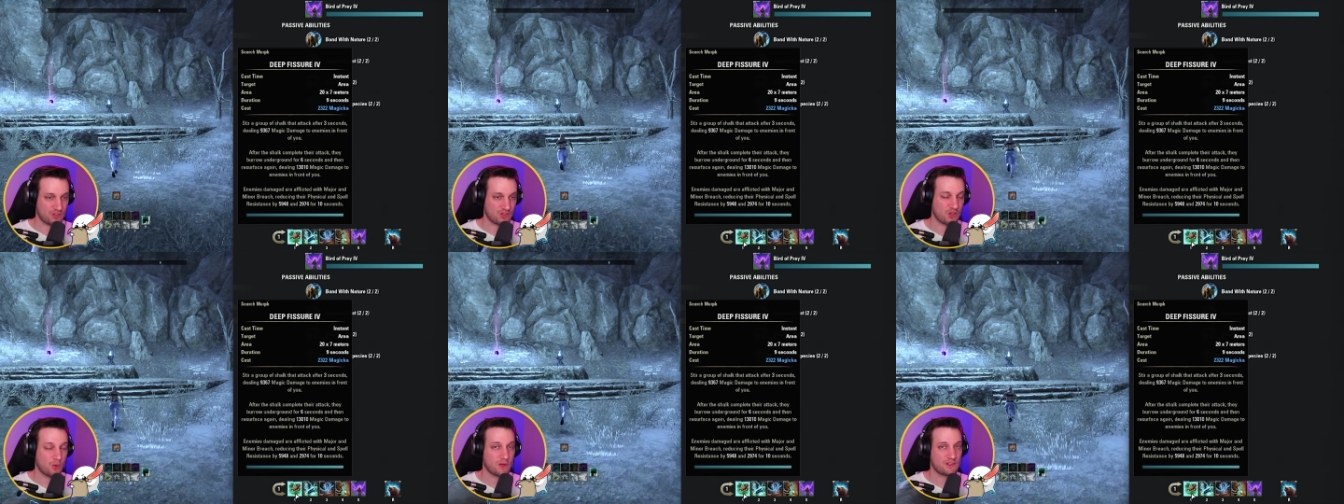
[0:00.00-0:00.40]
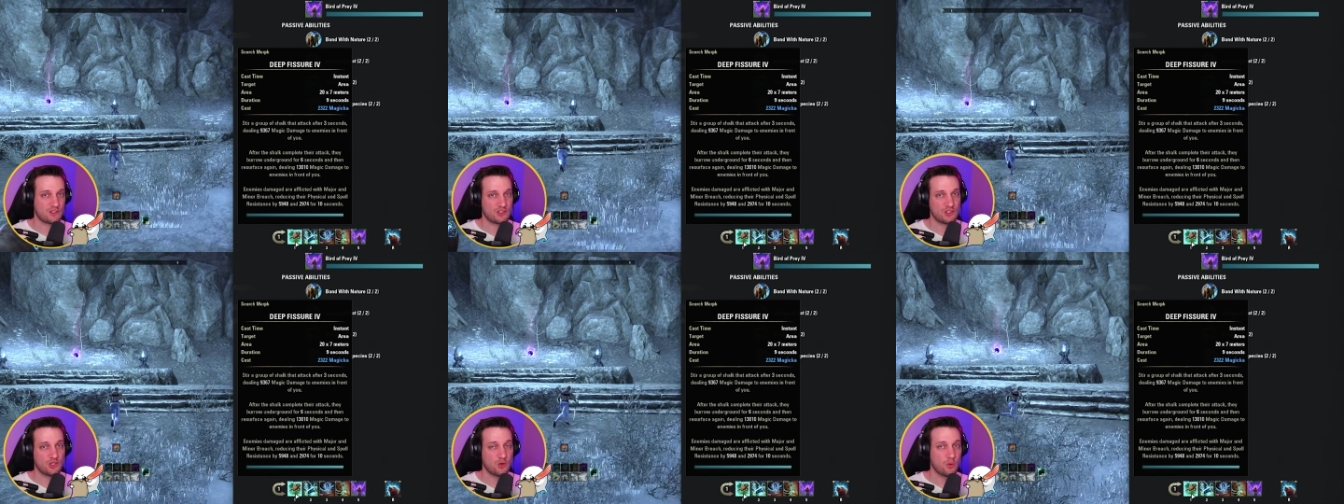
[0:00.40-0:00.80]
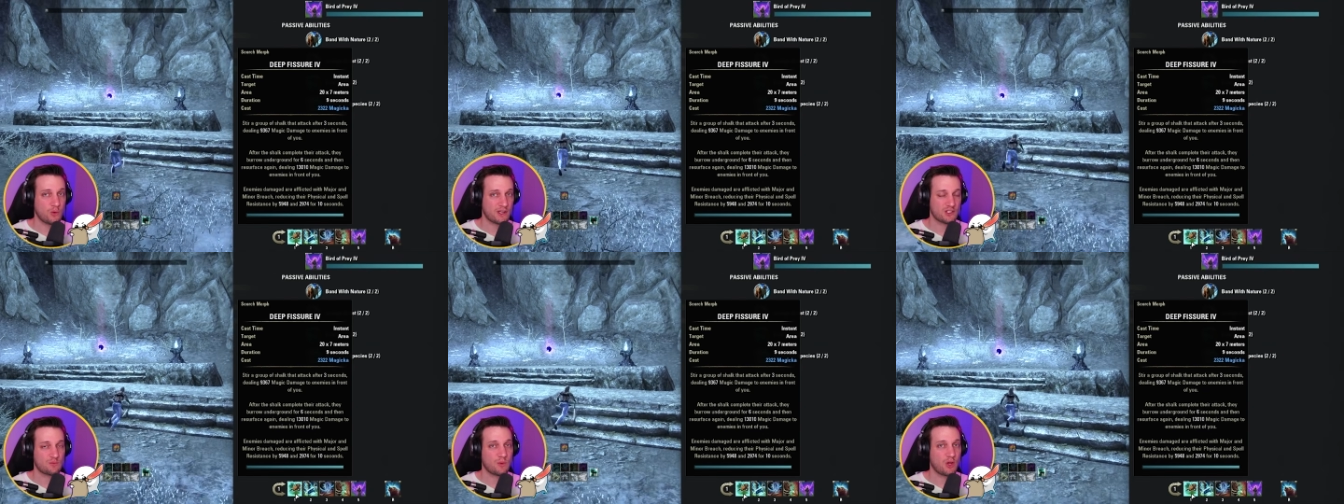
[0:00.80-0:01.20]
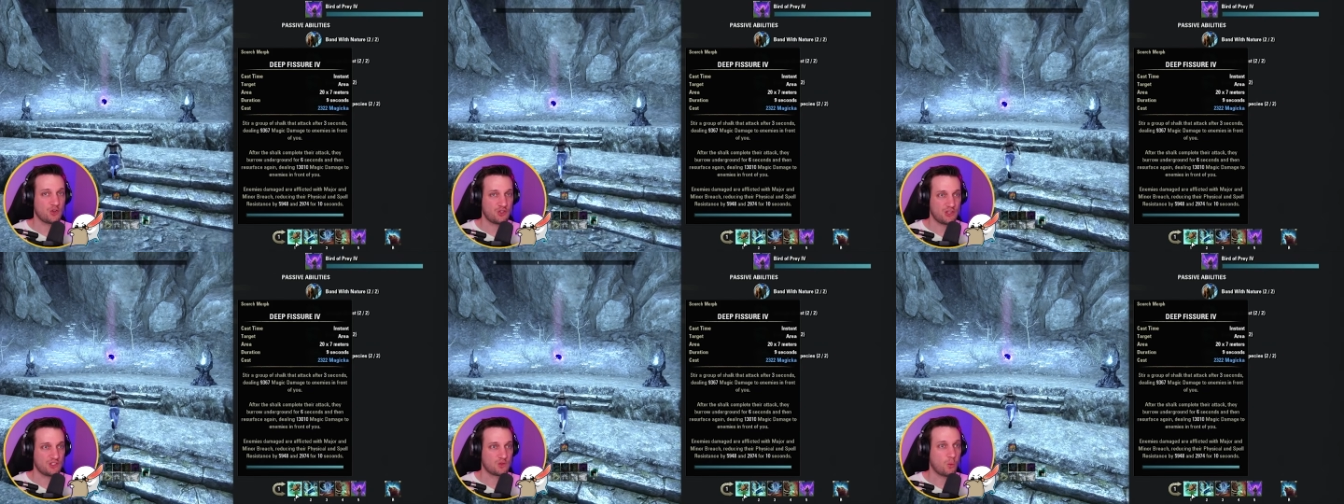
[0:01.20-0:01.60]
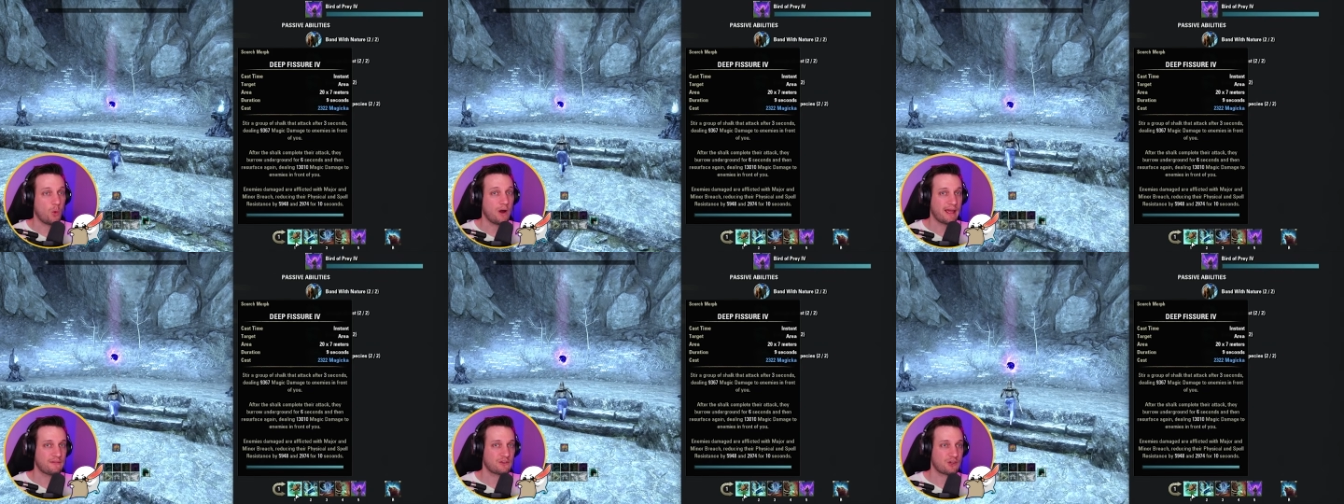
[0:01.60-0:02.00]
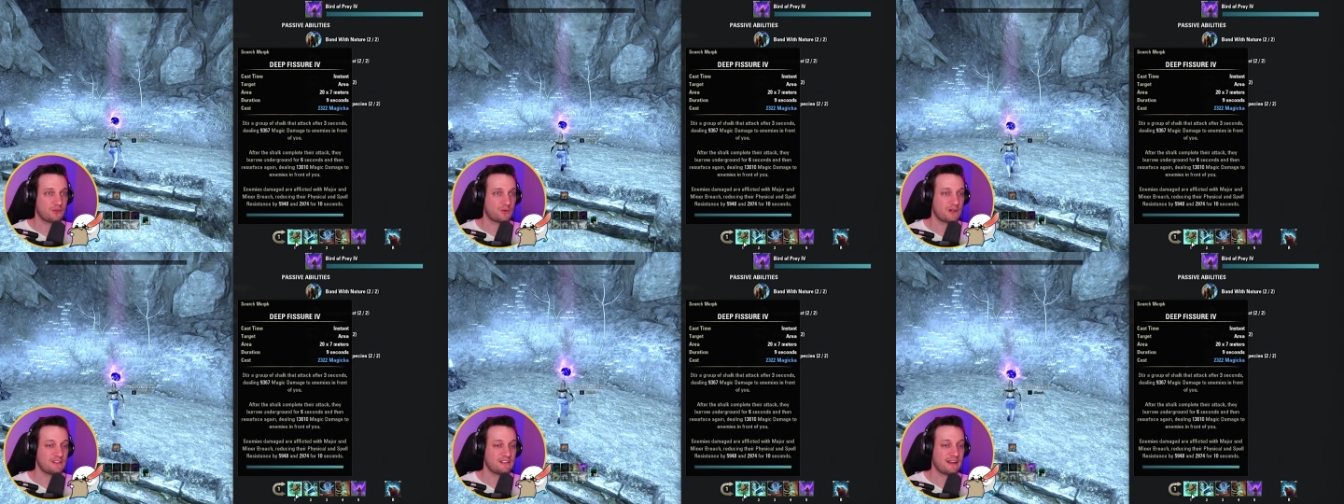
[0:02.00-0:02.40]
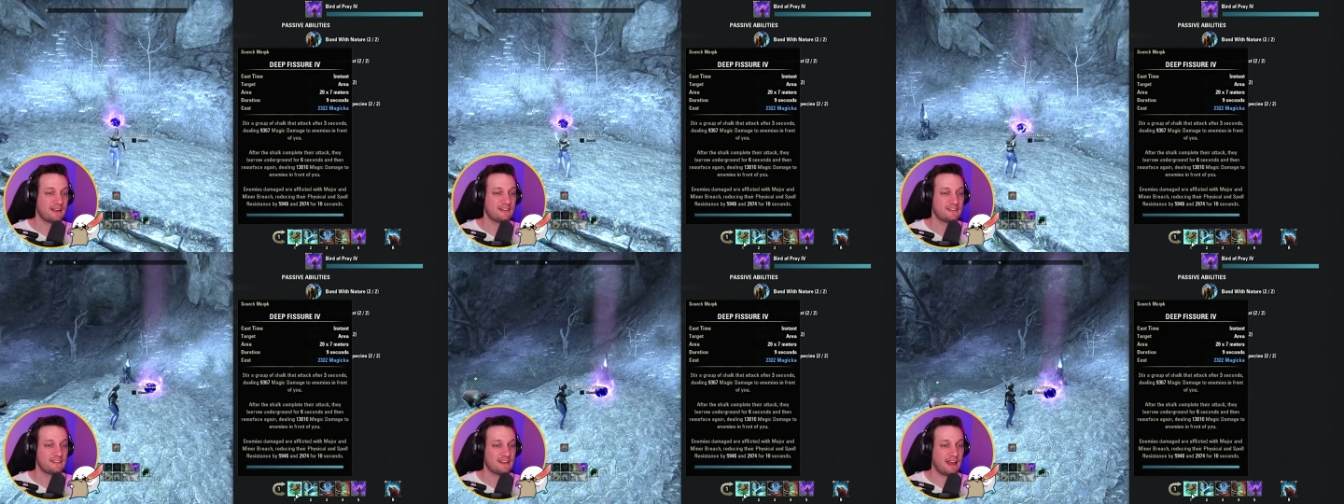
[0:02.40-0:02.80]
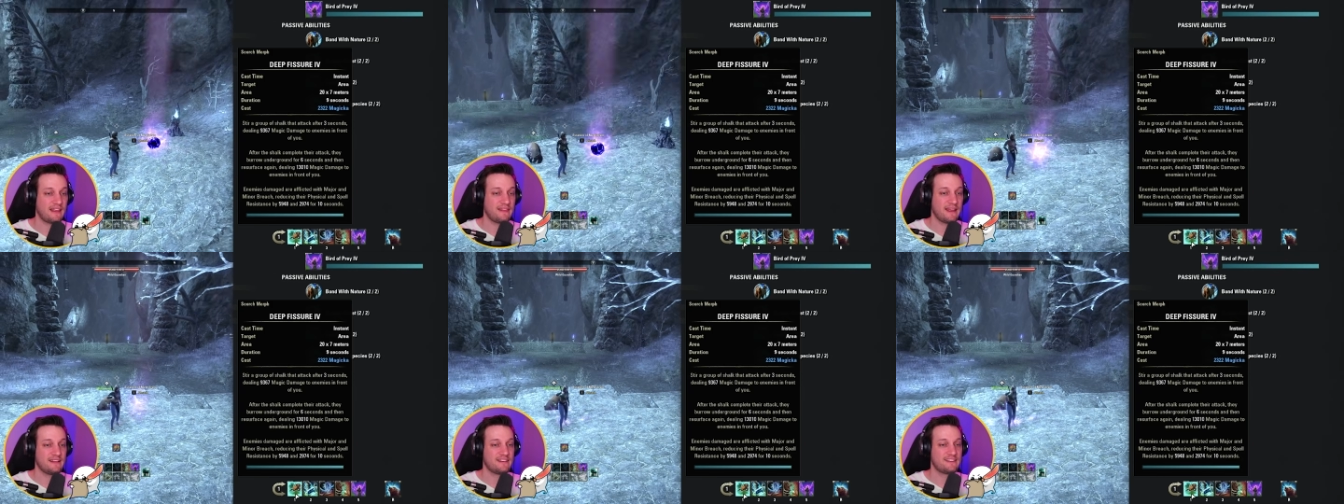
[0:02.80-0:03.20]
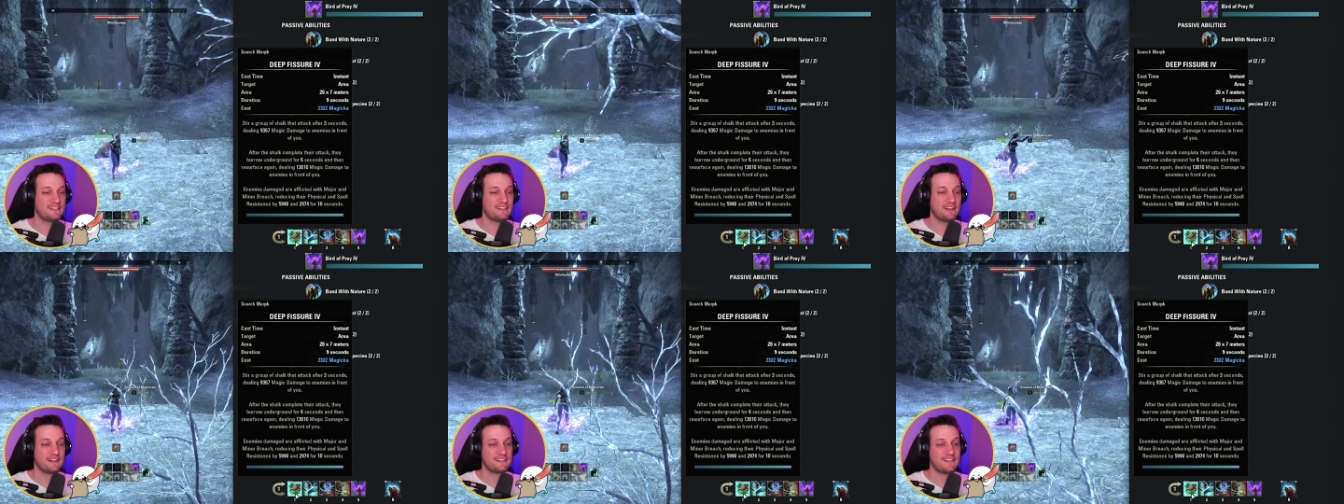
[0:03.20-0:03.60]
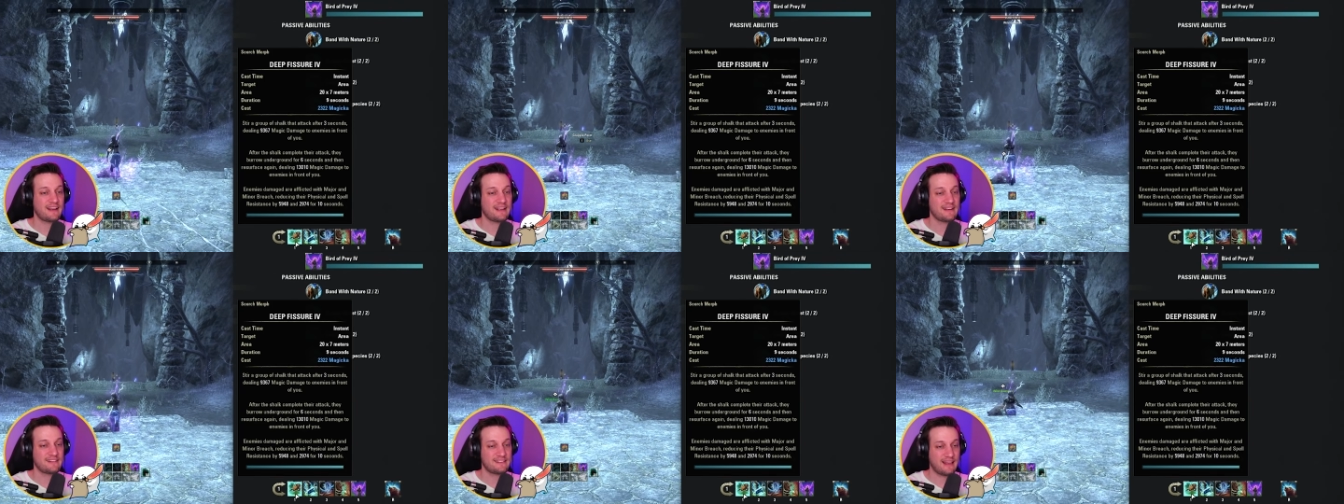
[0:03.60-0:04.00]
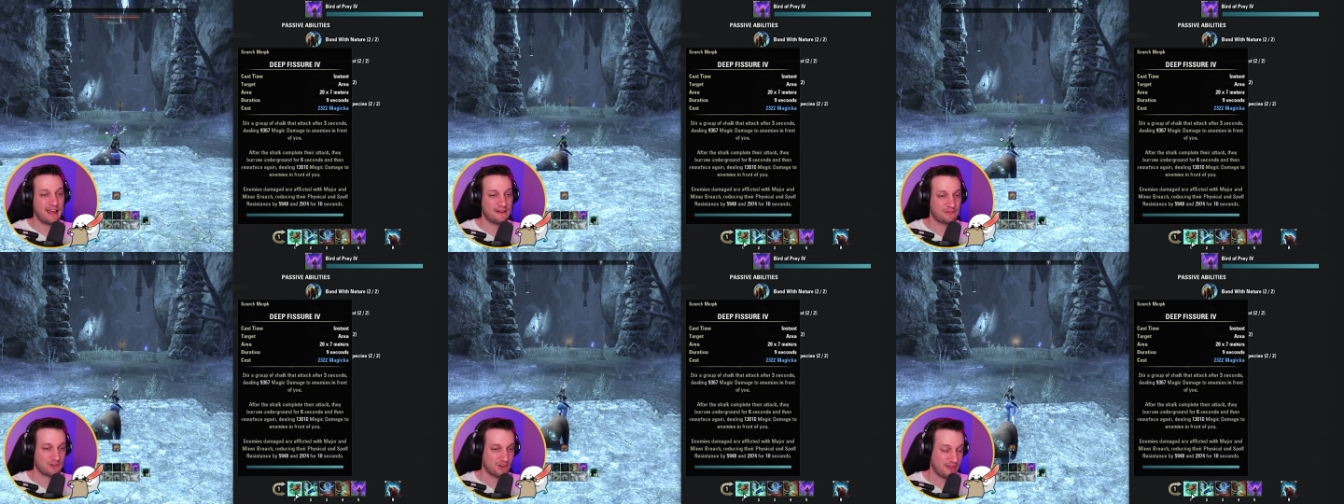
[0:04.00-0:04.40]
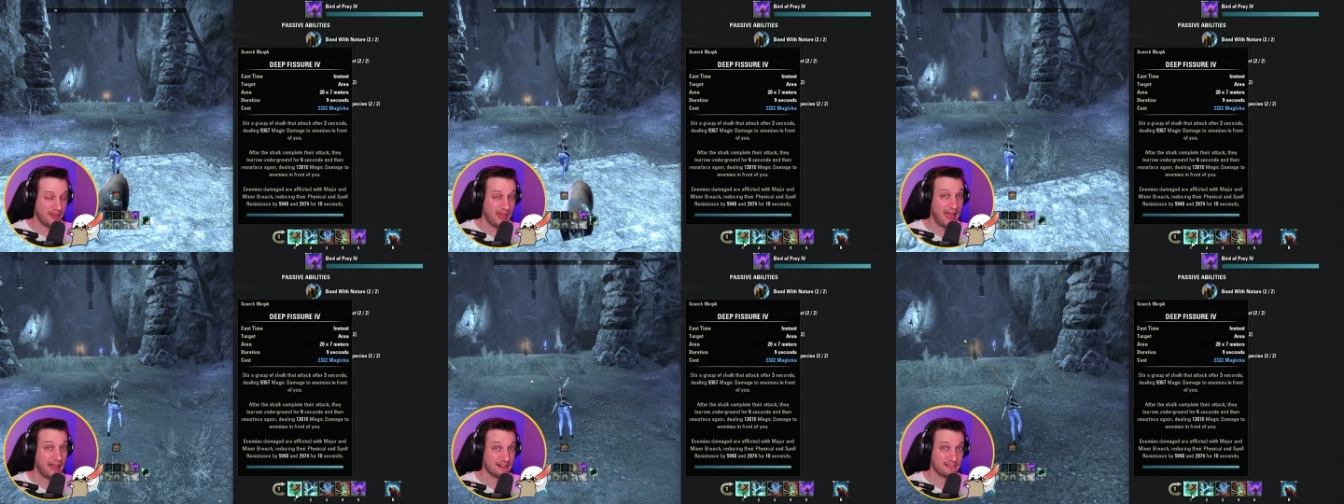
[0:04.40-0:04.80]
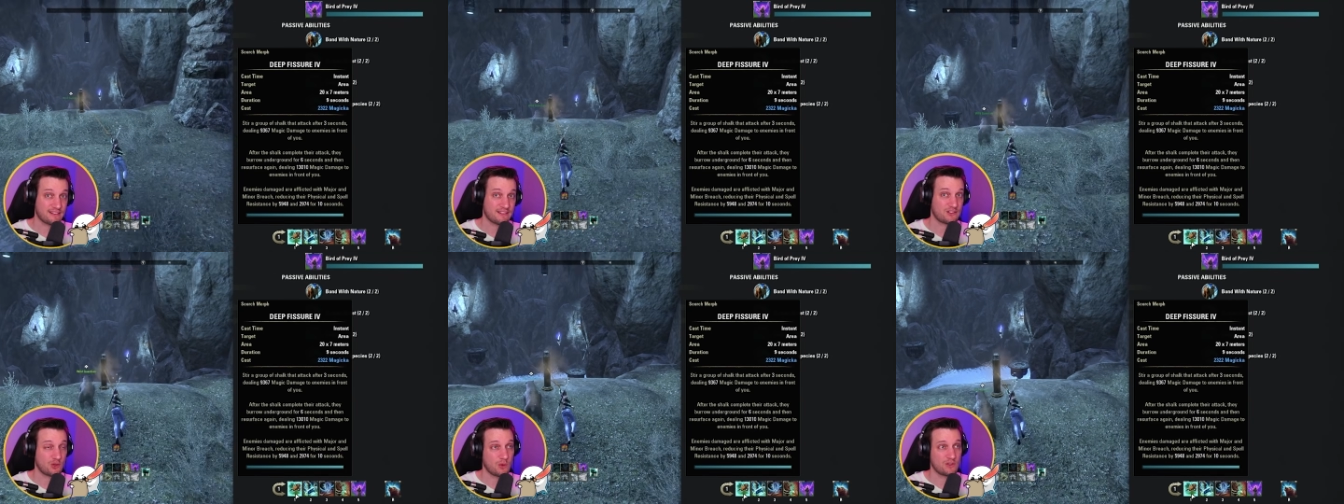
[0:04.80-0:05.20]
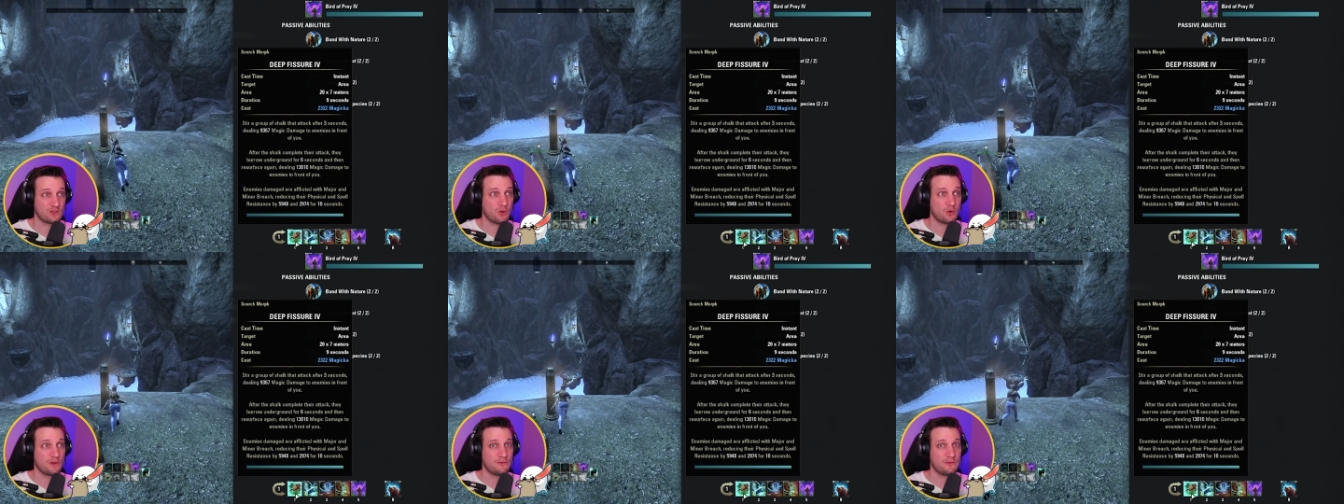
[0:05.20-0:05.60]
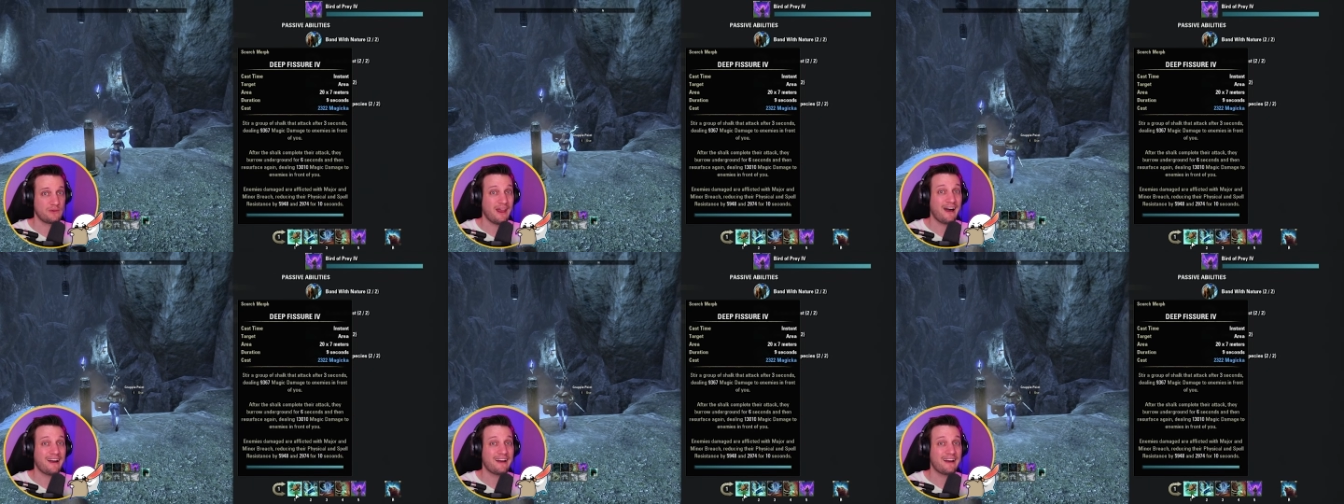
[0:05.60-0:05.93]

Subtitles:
So it's 2 explosions, one after 3 seconds, and then 6 seconds after that. So a total of 9